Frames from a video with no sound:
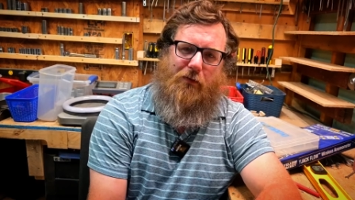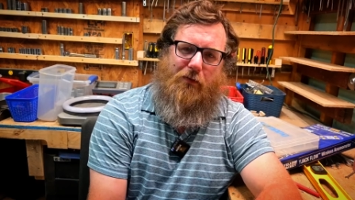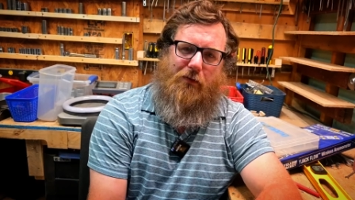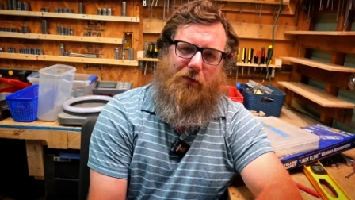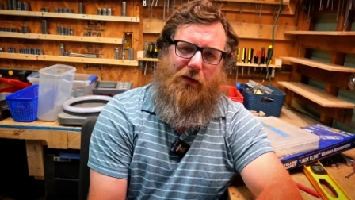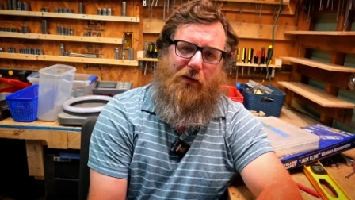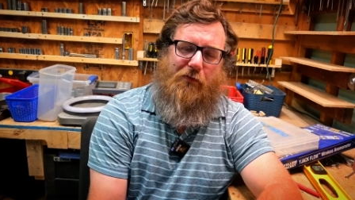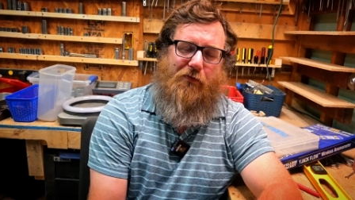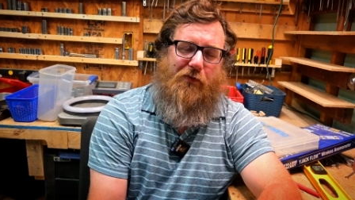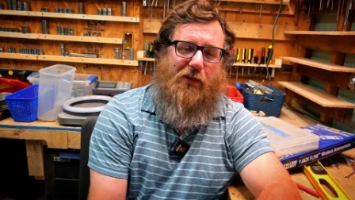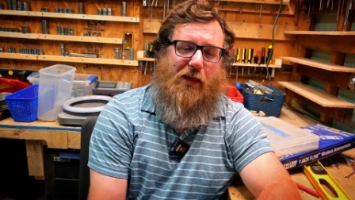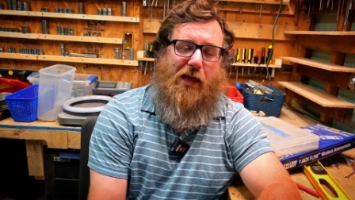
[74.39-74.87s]

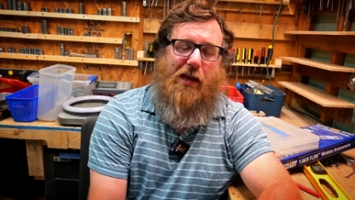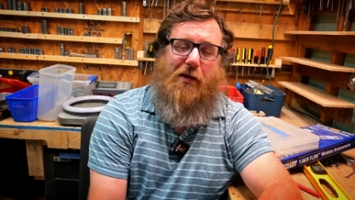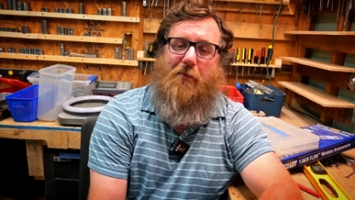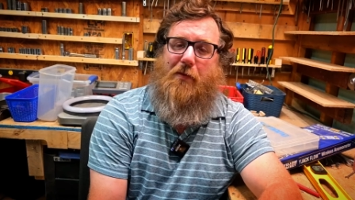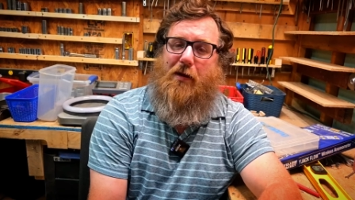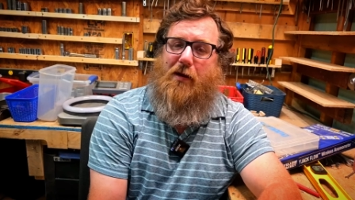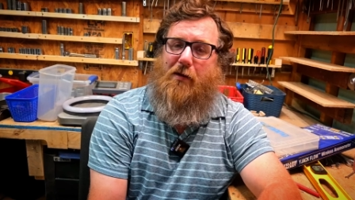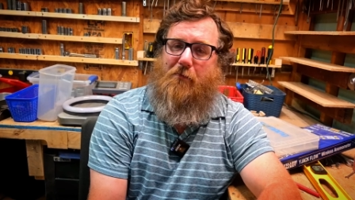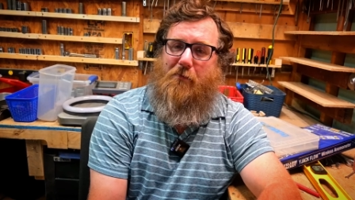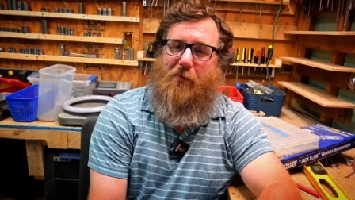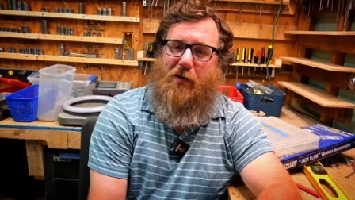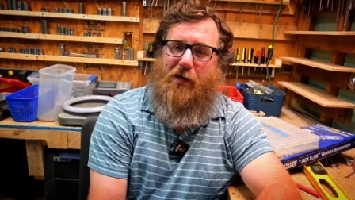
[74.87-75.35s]
And for that
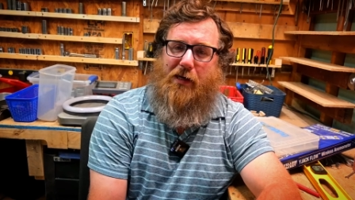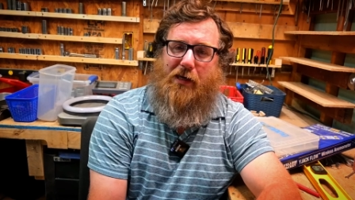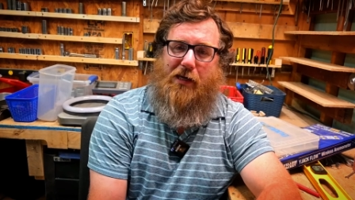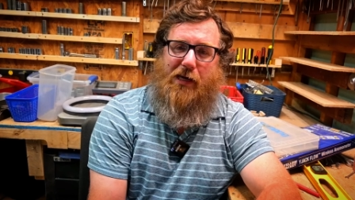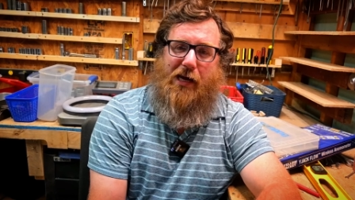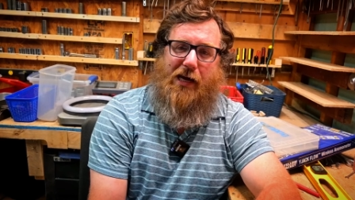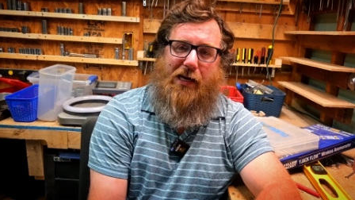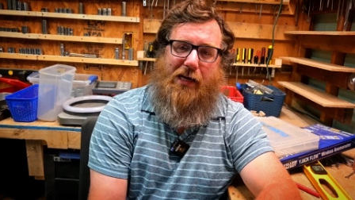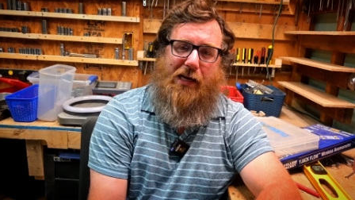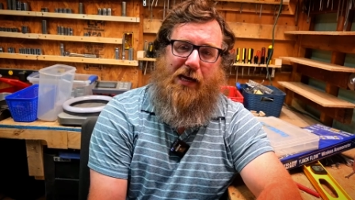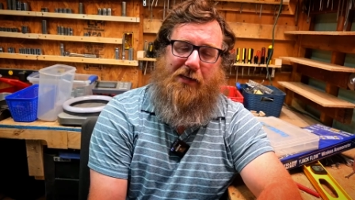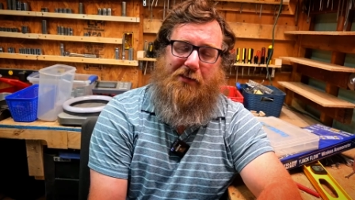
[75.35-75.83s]
amount of money,
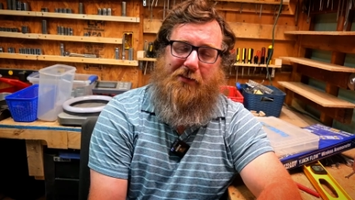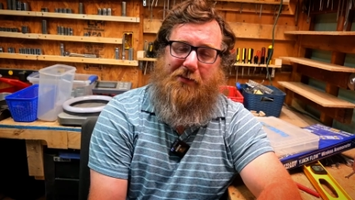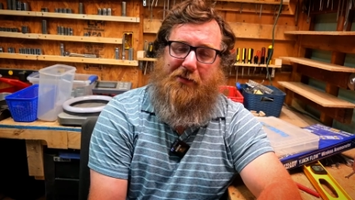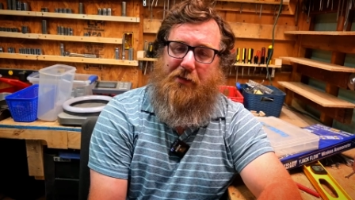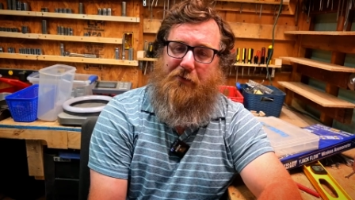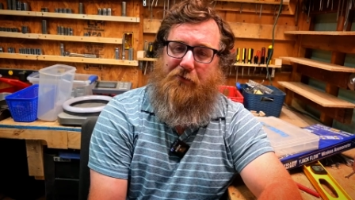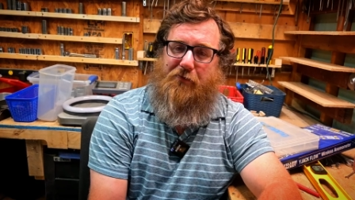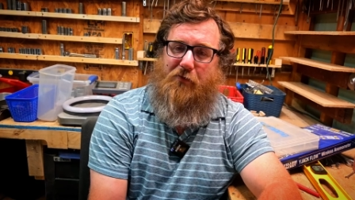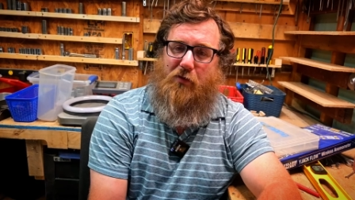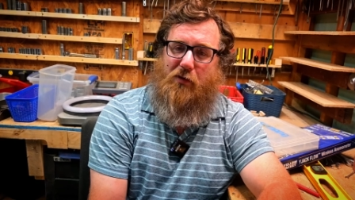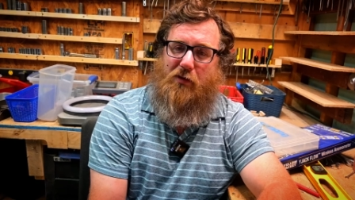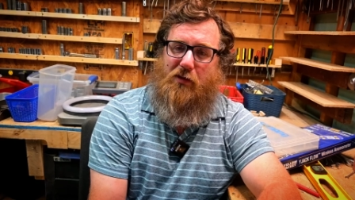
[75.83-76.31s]
I could actually
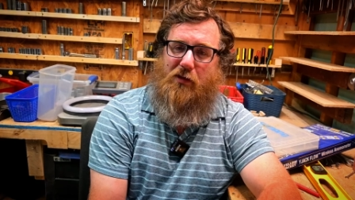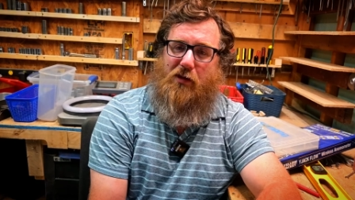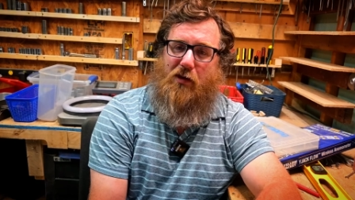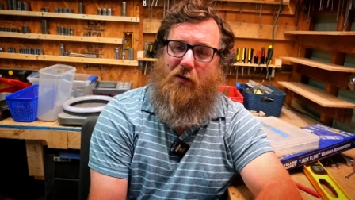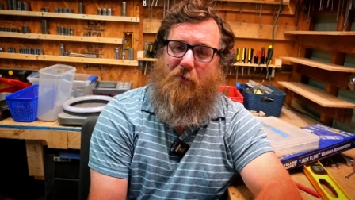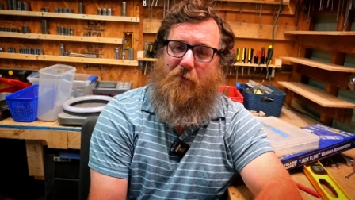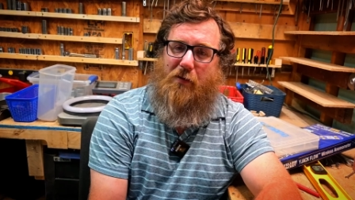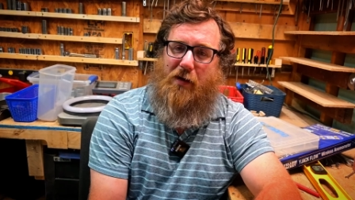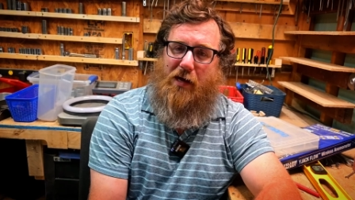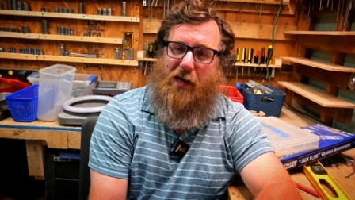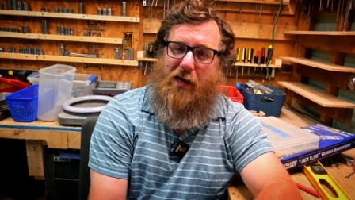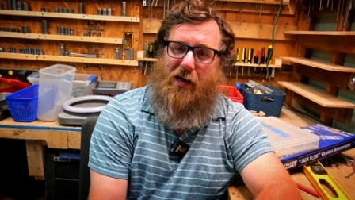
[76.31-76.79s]
afford to go
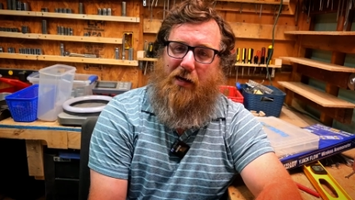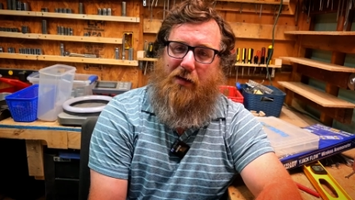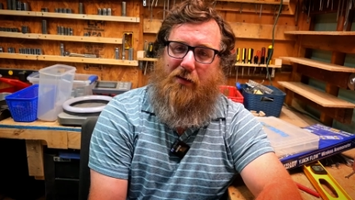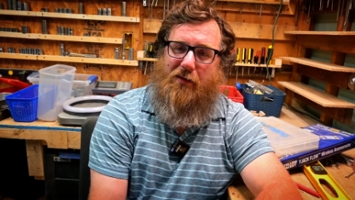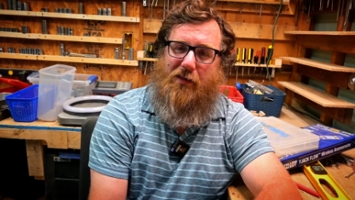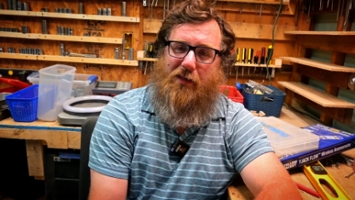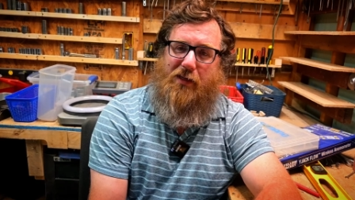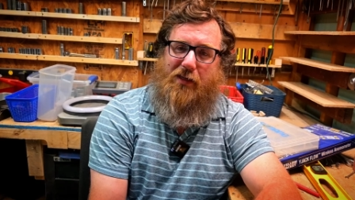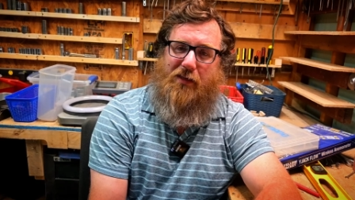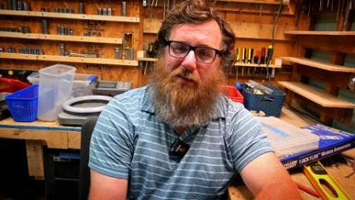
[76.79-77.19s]
buy the